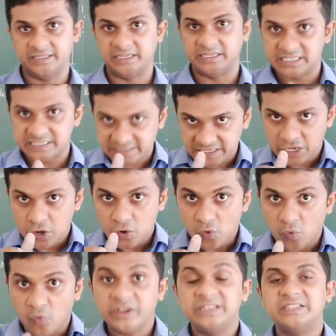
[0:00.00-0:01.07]
that is
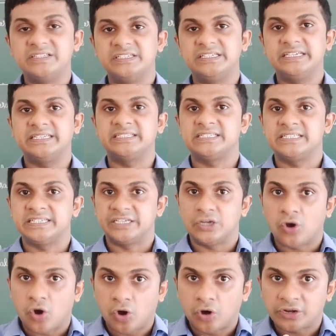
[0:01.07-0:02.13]
with the
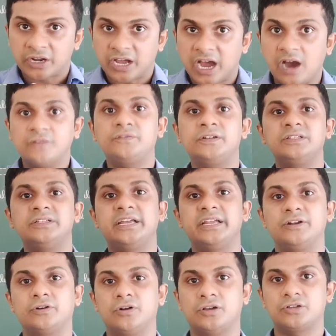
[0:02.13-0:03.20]
GST or after the
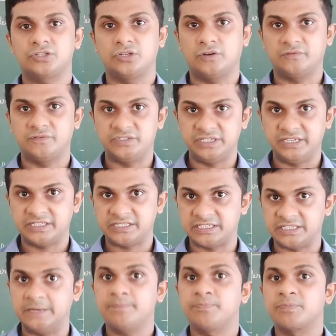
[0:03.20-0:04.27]
introduction of
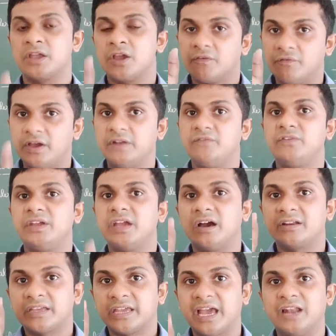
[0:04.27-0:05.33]
GST, when we
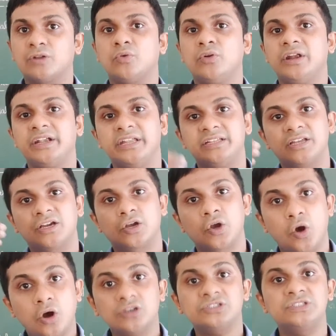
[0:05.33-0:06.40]
are calculating the
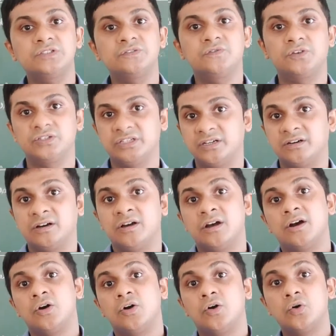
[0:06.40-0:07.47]
cost for the
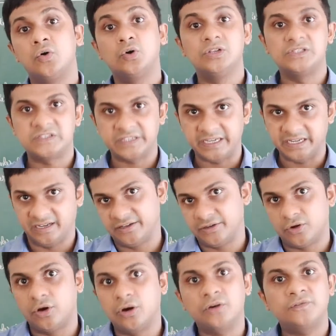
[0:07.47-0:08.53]
wholesaler
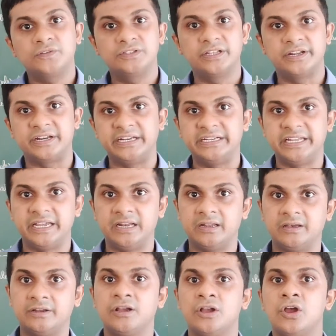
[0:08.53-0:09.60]
or for the
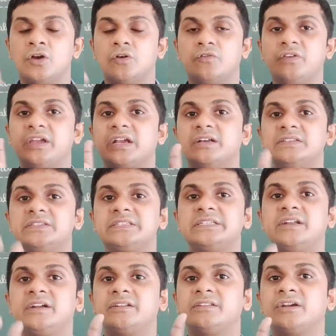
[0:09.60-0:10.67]
retailer, we
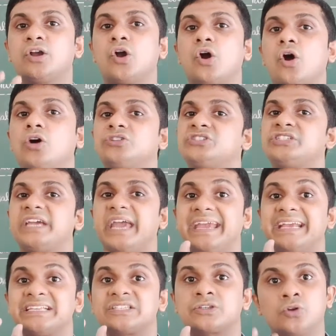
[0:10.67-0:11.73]
consider the cost
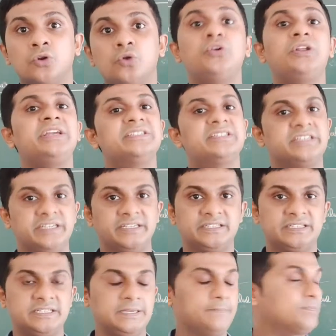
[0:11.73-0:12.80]
excluding
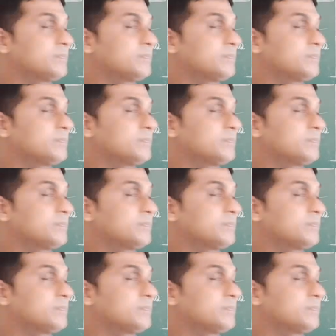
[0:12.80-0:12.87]
GST.